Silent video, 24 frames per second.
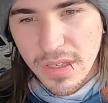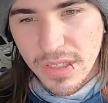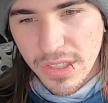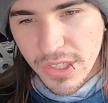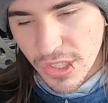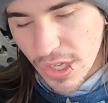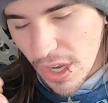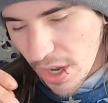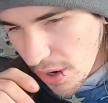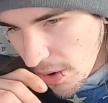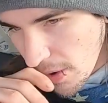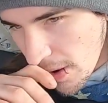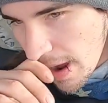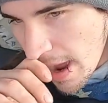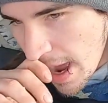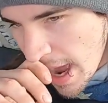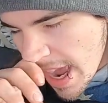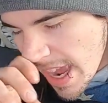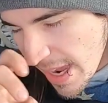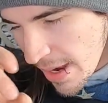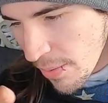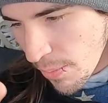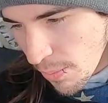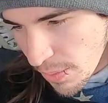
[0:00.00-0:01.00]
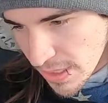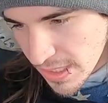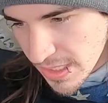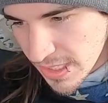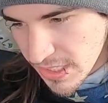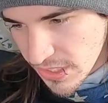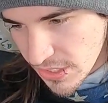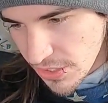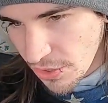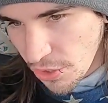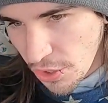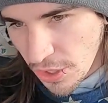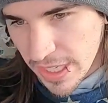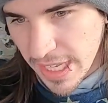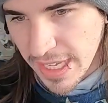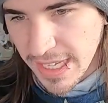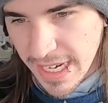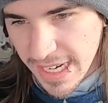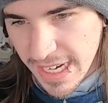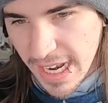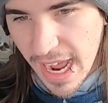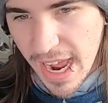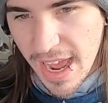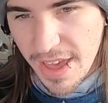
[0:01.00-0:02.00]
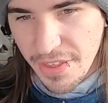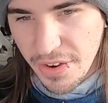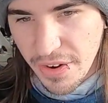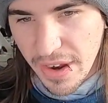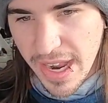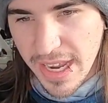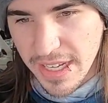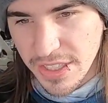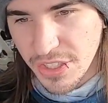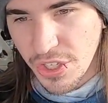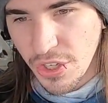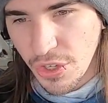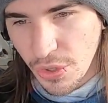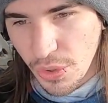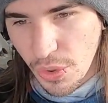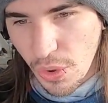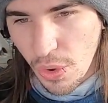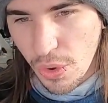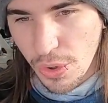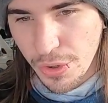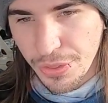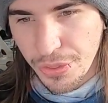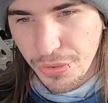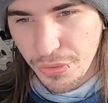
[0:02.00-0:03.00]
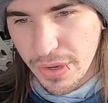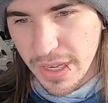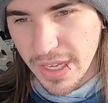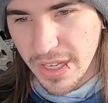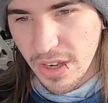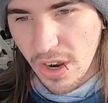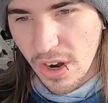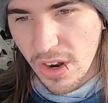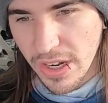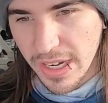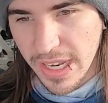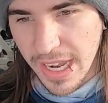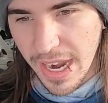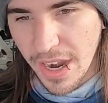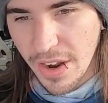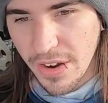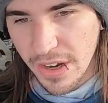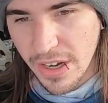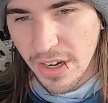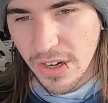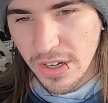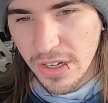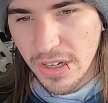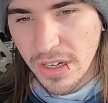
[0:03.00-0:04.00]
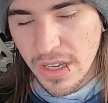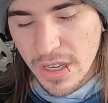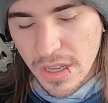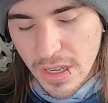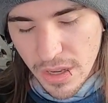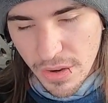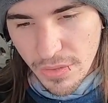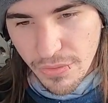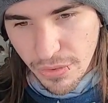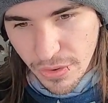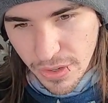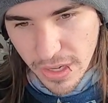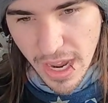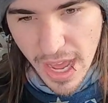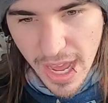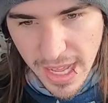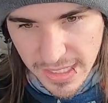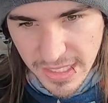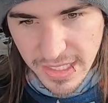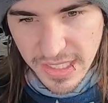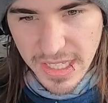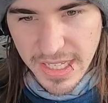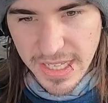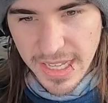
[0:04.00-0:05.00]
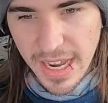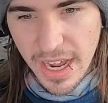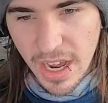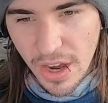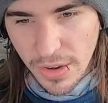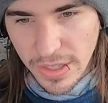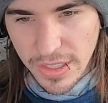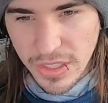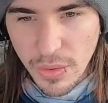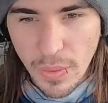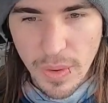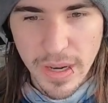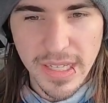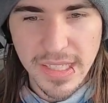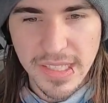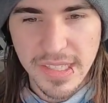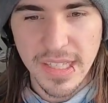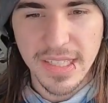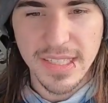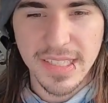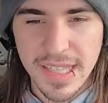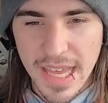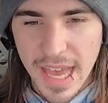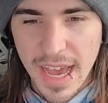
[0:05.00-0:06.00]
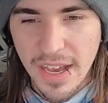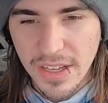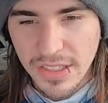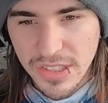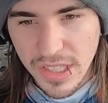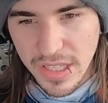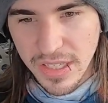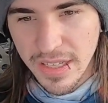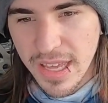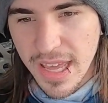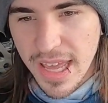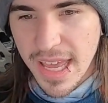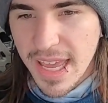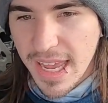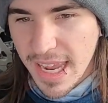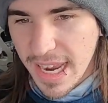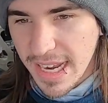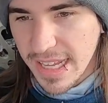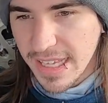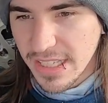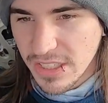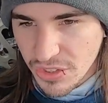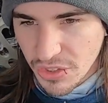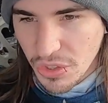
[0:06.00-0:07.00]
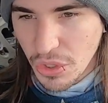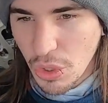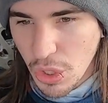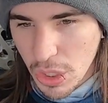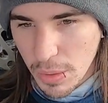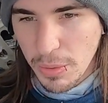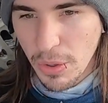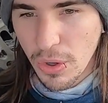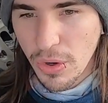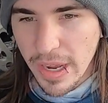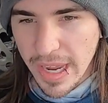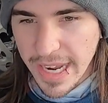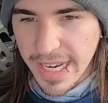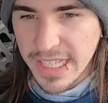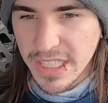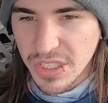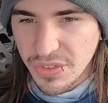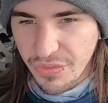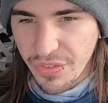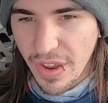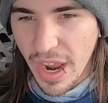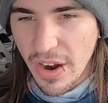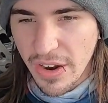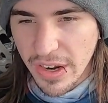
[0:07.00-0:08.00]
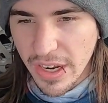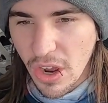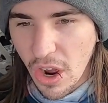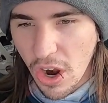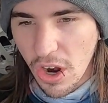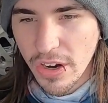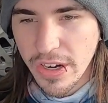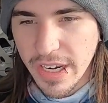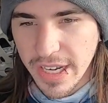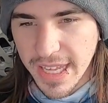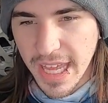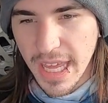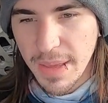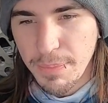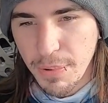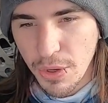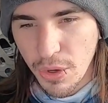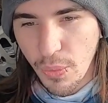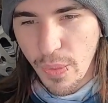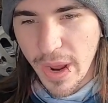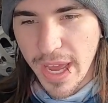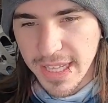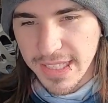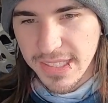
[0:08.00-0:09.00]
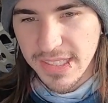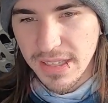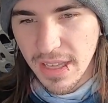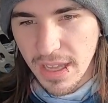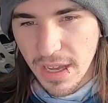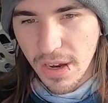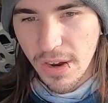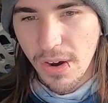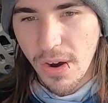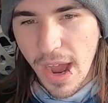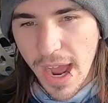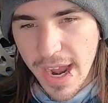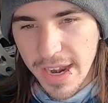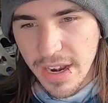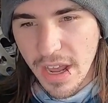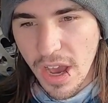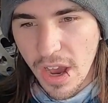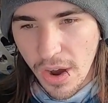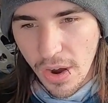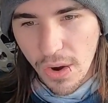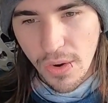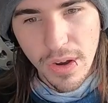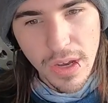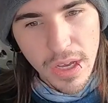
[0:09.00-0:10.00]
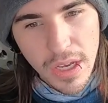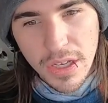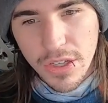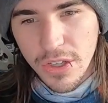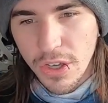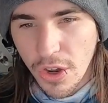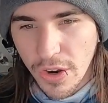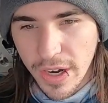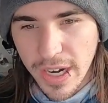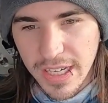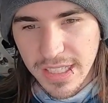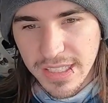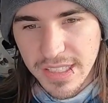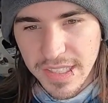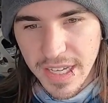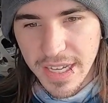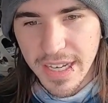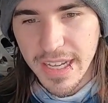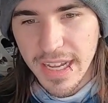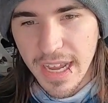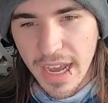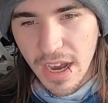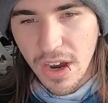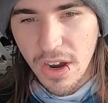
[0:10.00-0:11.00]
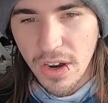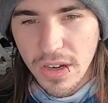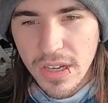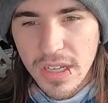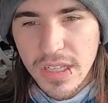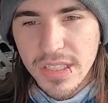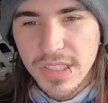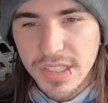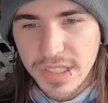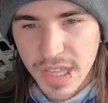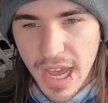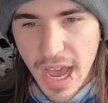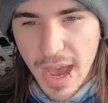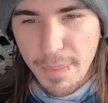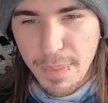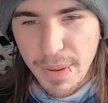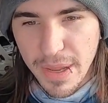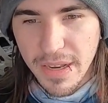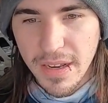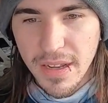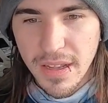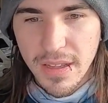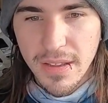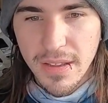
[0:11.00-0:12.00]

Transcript: So I was looking at either a 2 or 3 car carrier for non-CDL at $26,000. It is doable. It is very hard to keep your weights low. I know. Go get a CDL. Stop it.